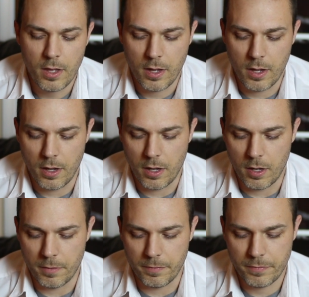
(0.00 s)

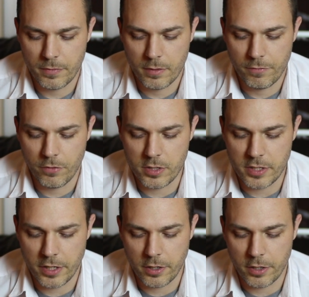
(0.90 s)
First
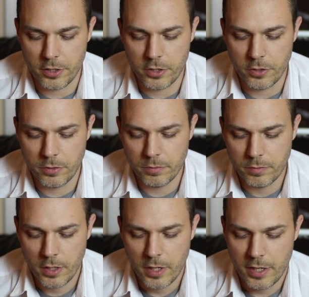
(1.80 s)
thing you're gonna do
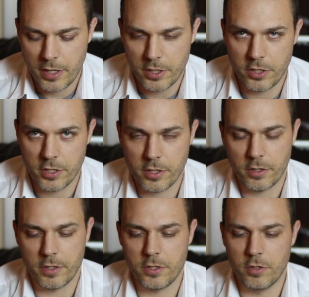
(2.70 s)
is you're just
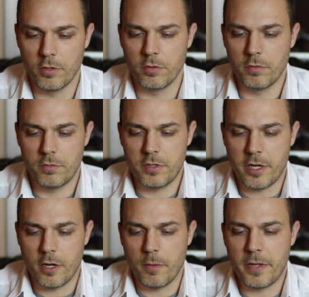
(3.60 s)
going to
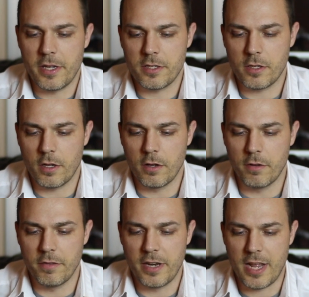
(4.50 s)
tear a piece
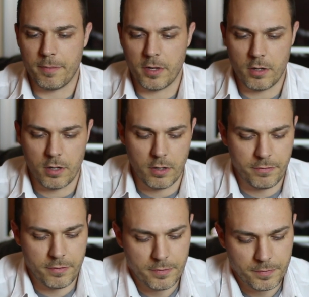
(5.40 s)
of the napkin
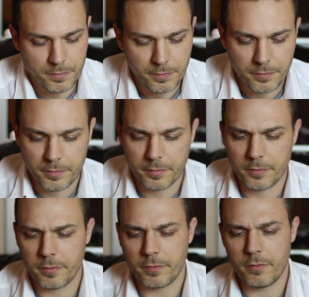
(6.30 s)
off.
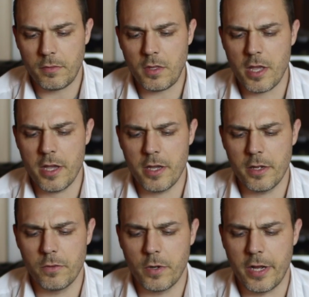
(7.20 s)

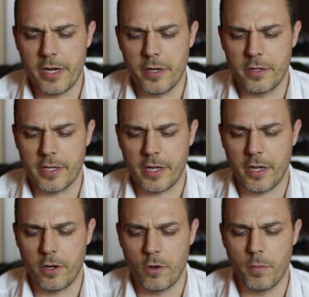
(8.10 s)
And what I did is I
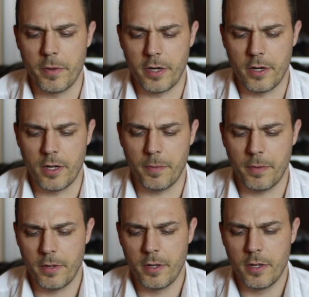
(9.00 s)
kind of opened it up
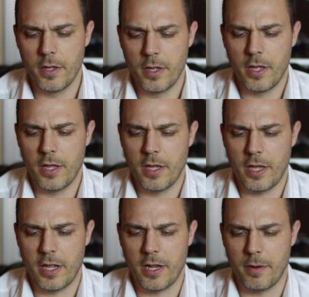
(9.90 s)

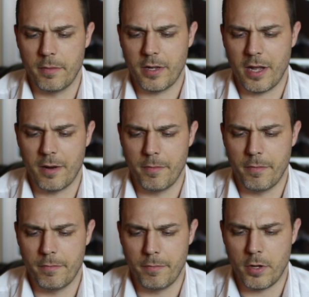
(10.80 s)
and then kind
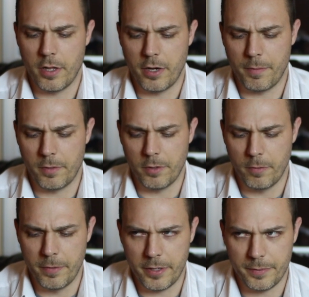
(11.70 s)
of ball it up a little
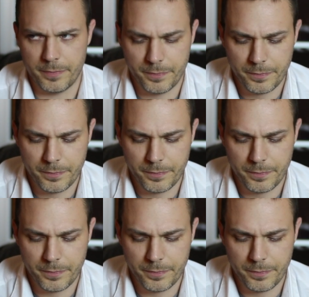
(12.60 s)
bit.